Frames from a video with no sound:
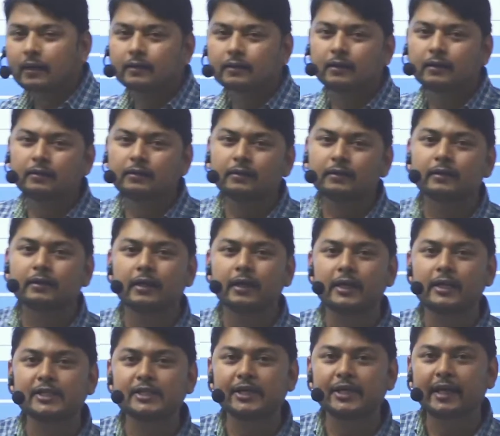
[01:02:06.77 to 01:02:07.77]
the
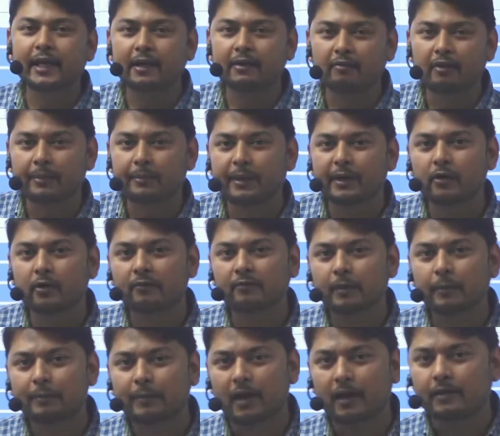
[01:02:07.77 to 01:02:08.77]
nourishing environment of
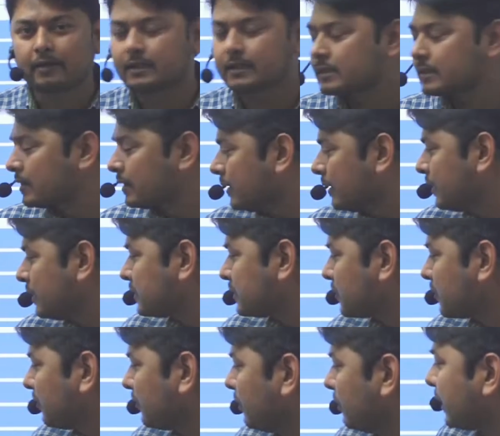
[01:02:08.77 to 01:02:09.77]
the plants.
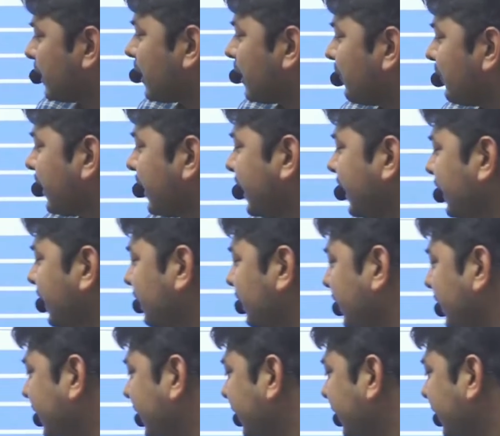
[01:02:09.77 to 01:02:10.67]
So we'll be covering it